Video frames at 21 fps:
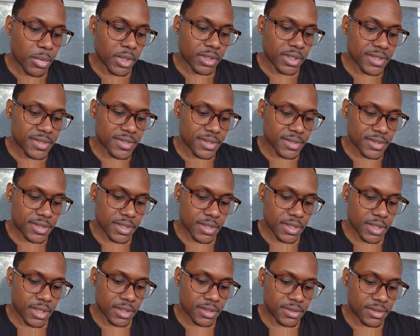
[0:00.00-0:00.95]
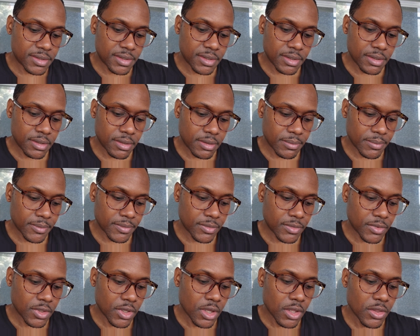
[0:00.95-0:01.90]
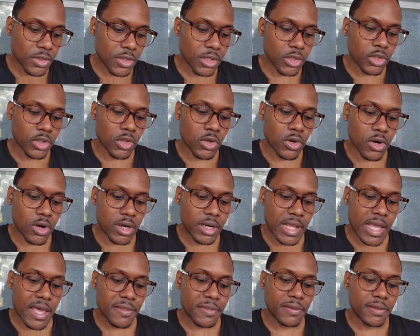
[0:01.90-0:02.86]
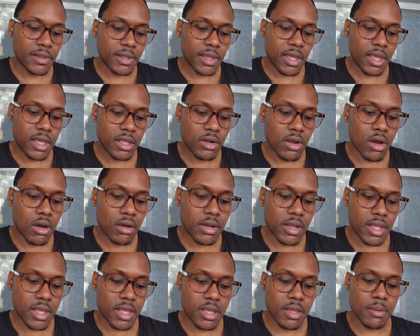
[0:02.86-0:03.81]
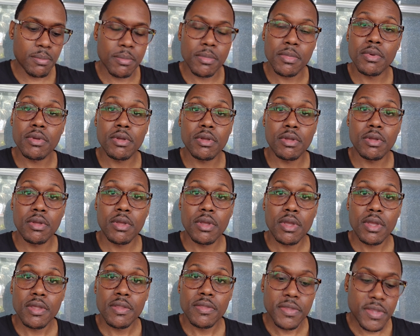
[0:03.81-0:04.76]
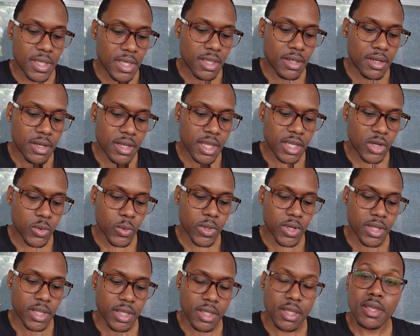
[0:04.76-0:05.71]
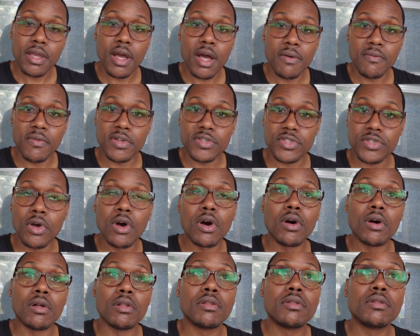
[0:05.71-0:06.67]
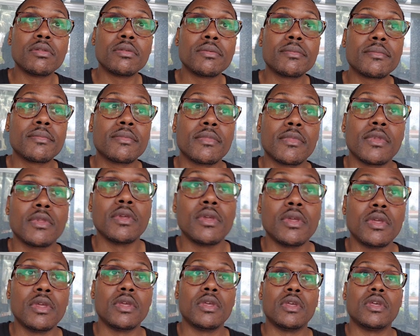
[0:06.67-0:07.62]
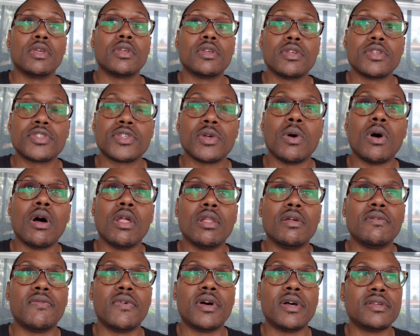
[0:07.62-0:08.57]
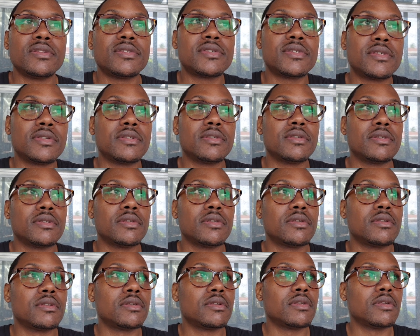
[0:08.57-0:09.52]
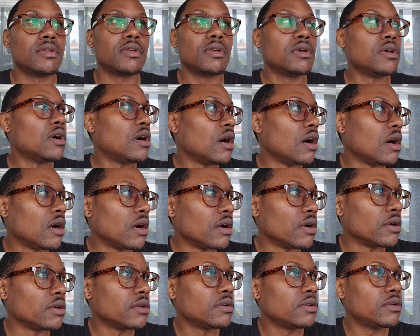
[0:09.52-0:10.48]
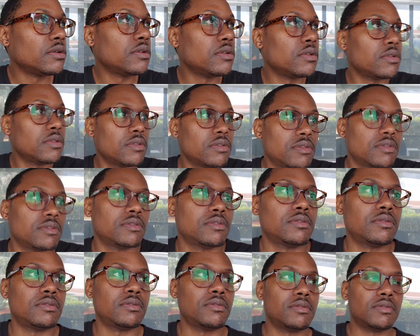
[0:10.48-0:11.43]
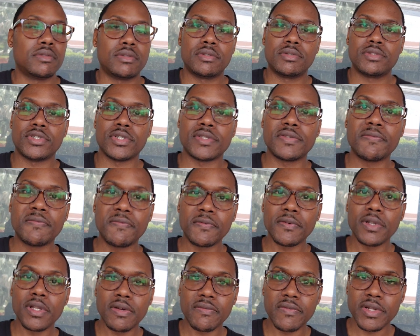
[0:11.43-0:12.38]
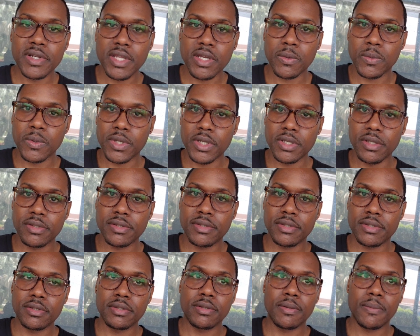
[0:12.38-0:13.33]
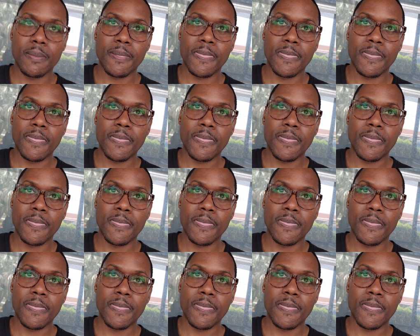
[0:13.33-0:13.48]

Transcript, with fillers: but listen to this The Lord hath laid on him the iniquity of us all. So all of us are just full of iniquities.